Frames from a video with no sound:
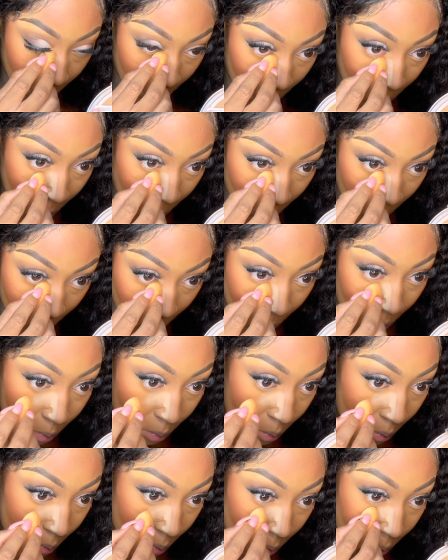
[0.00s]
I wasn't
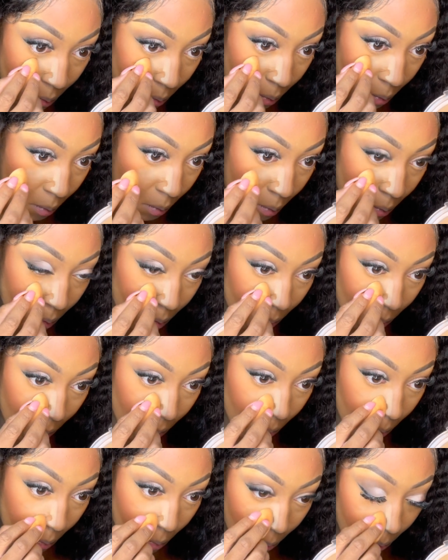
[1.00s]
done.
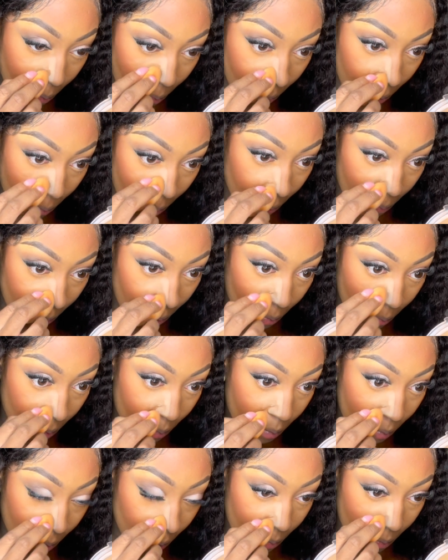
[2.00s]
I'm about to make it
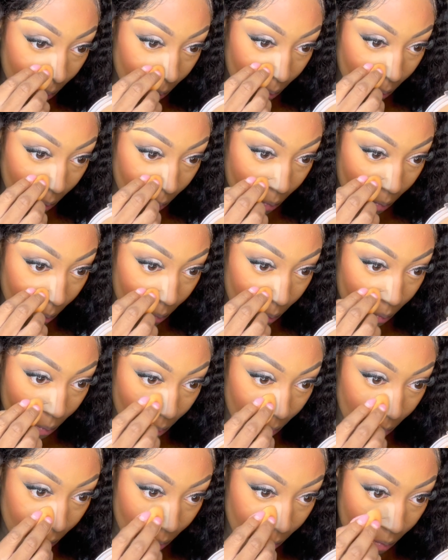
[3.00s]
a little
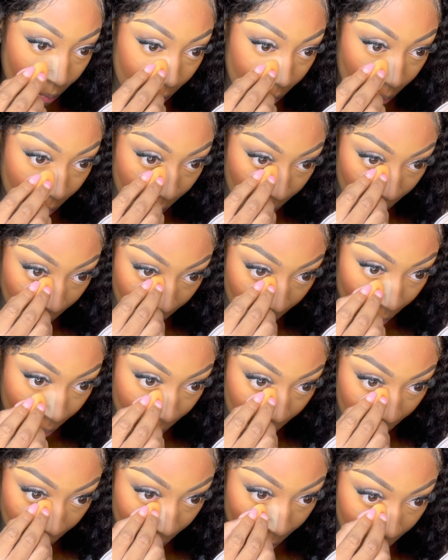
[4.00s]
bit more
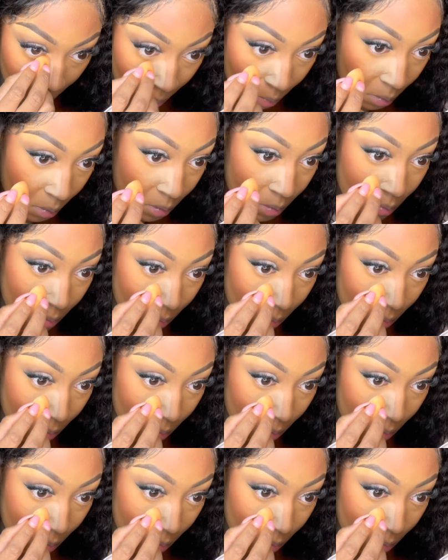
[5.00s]
snatched.